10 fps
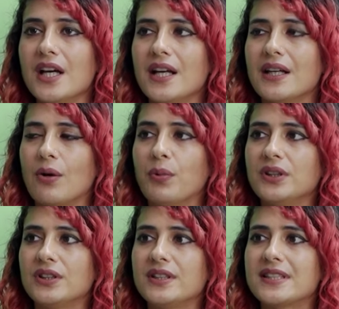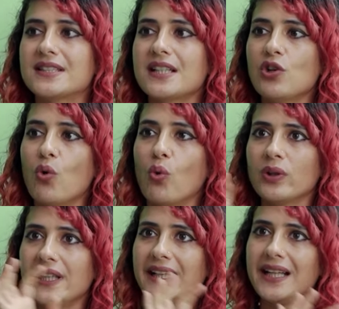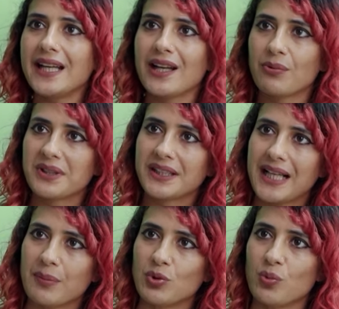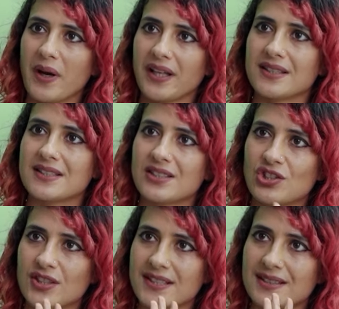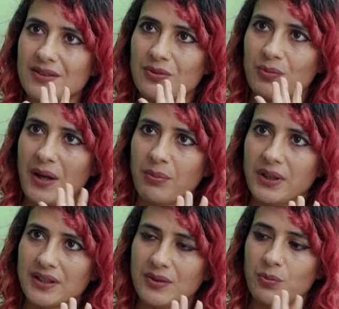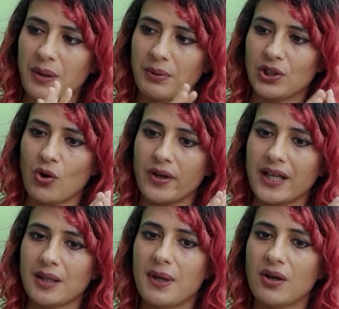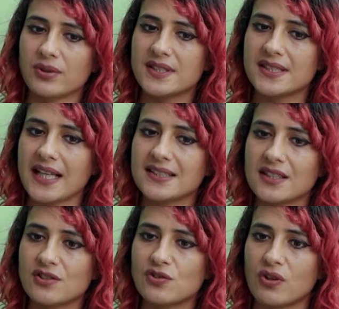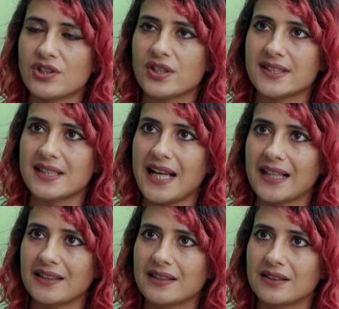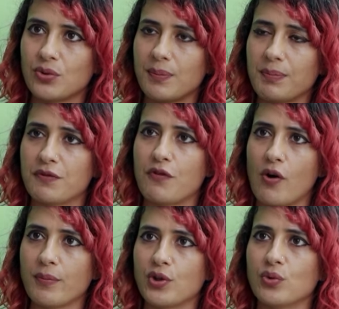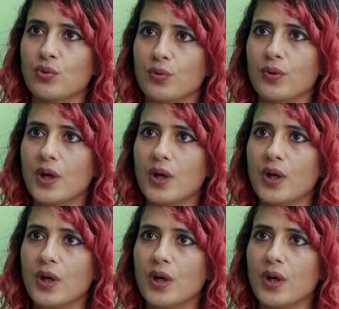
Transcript: now we're still only dealing with the taboo where it's just where we're where we're talking about sex is not just an act to perform to